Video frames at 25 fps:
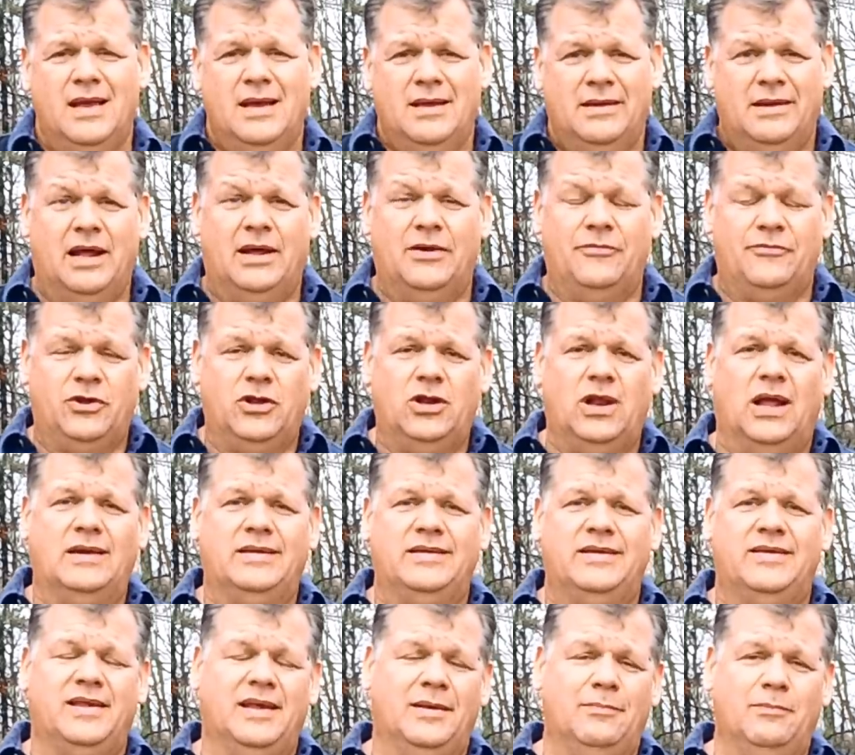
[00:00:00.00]
Now, if you'd like
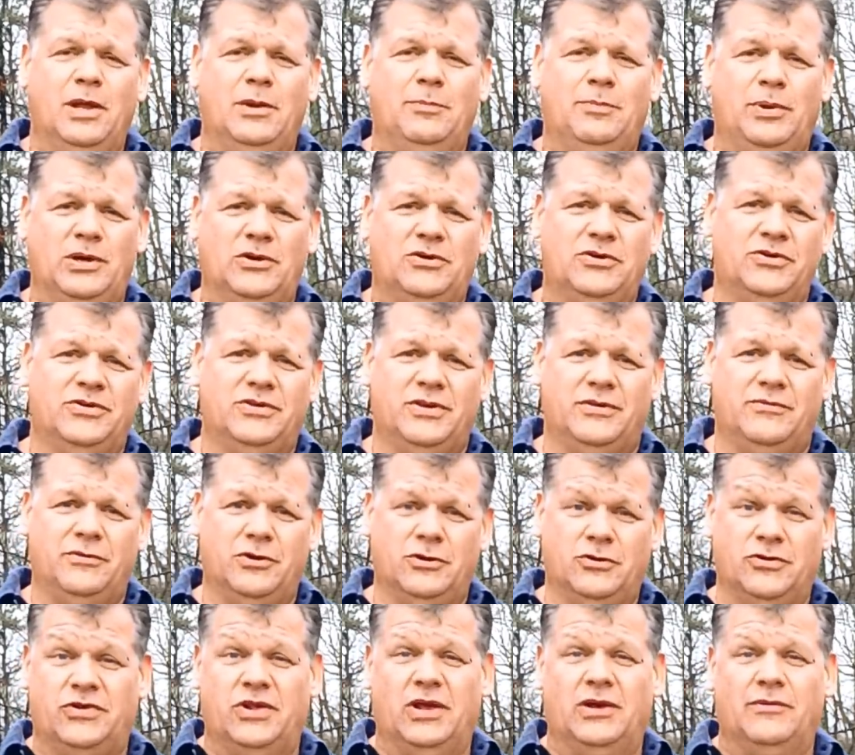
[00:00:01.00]
to send me pictures of
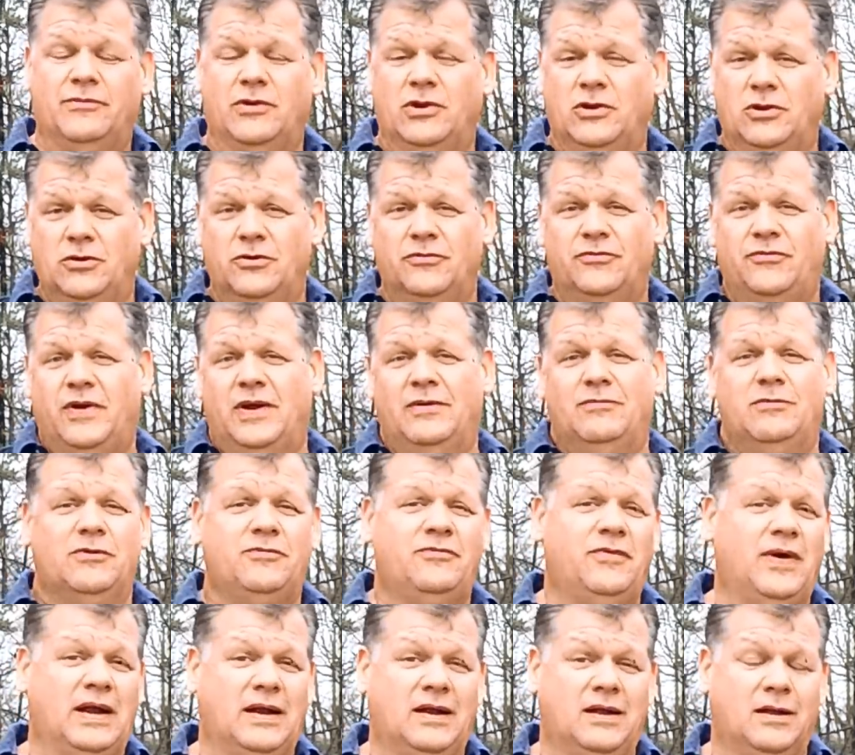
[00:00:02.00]
yourself in your favorite
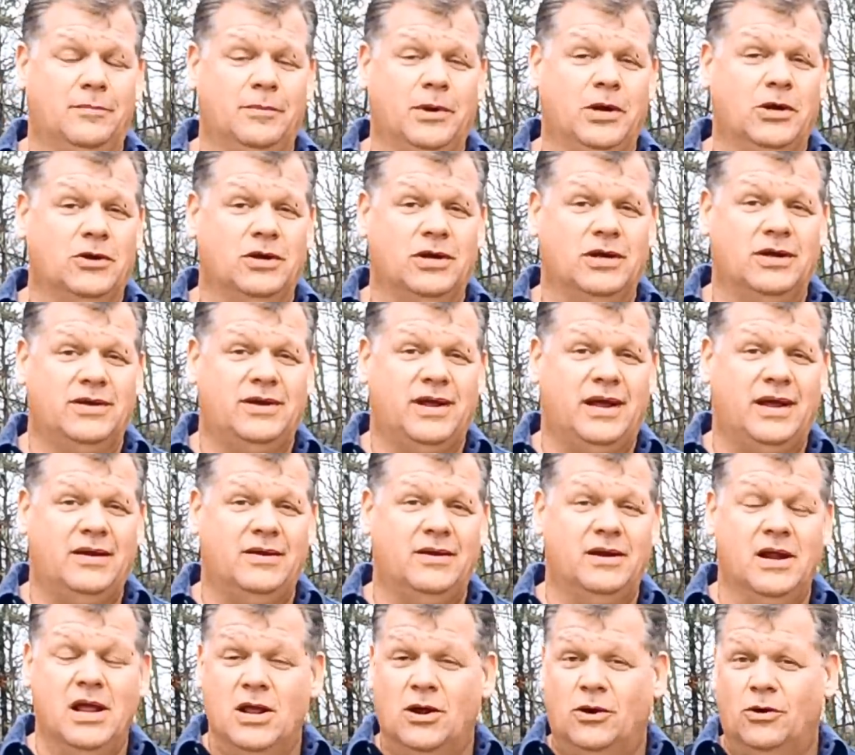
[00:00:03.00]
Finding America attire,